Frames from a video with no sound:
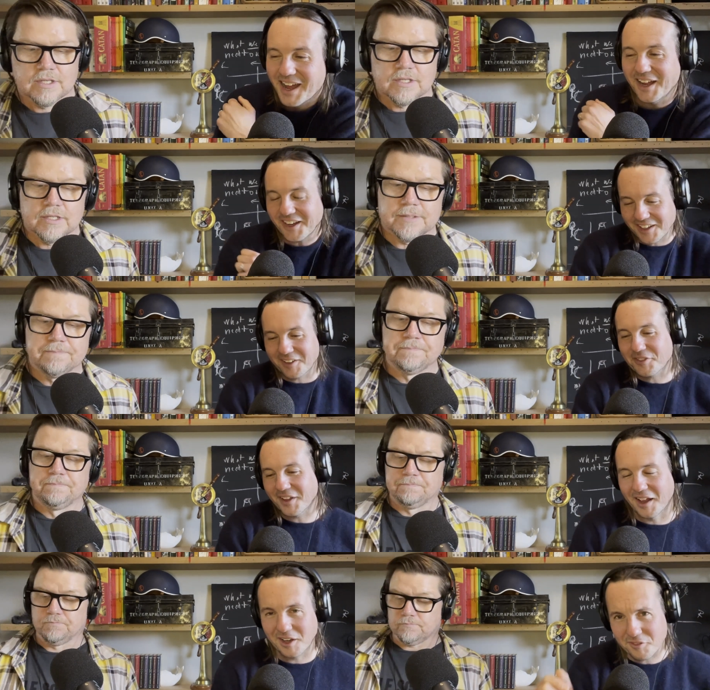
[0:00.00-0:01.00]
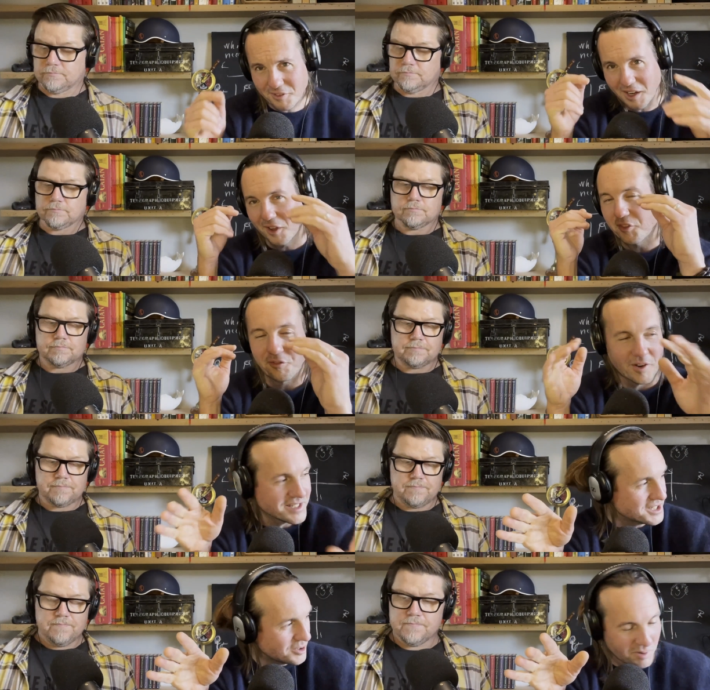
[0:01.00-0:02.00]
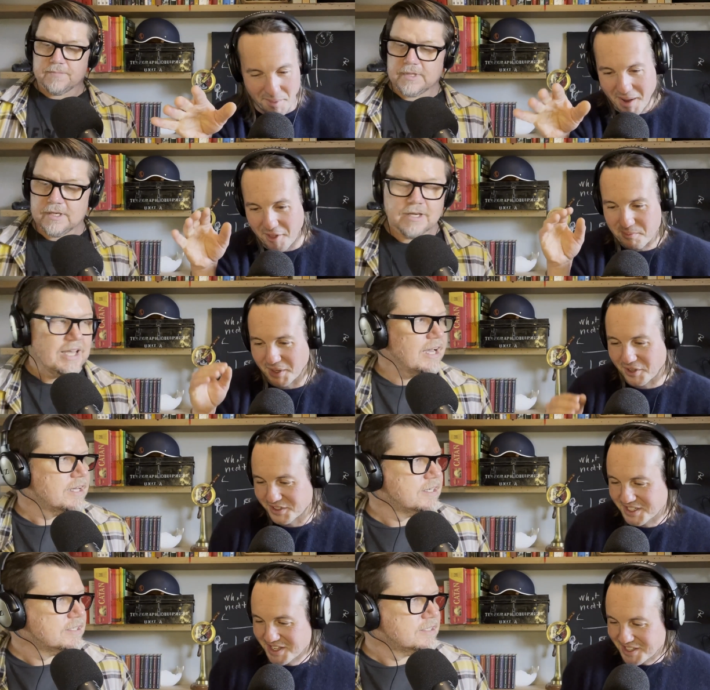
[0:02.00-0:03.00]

Speaker 1: I, love the I love I love the phrase "nil by mouth" because